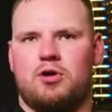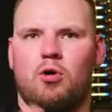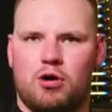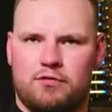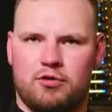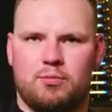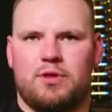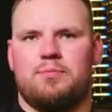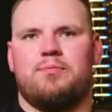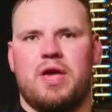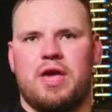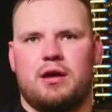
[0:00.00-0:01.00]
or from the
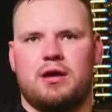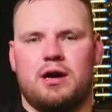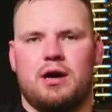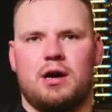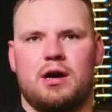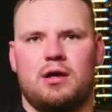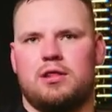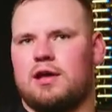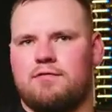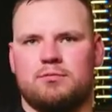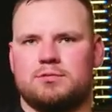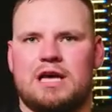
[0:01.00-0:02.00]
big, like
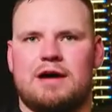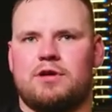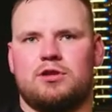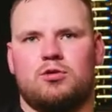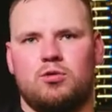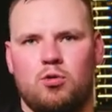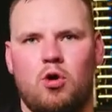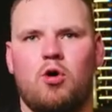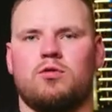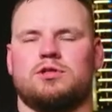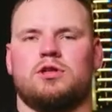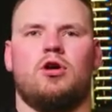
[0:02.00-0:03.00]
from someone who
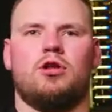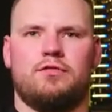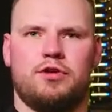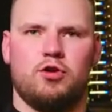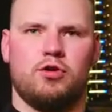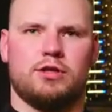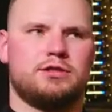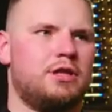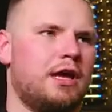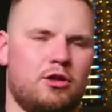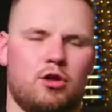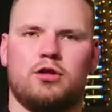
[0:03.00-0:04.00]
owns a lot of units,
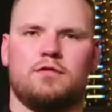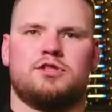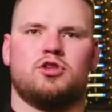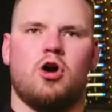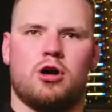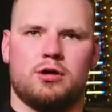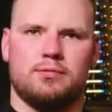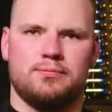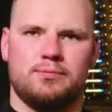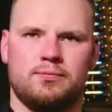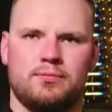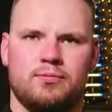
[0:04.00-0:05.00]
like a lot of stock.
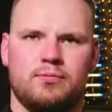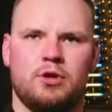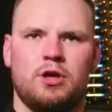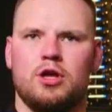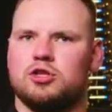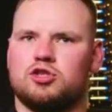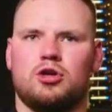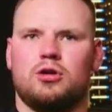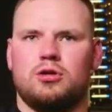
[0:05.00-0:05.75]
So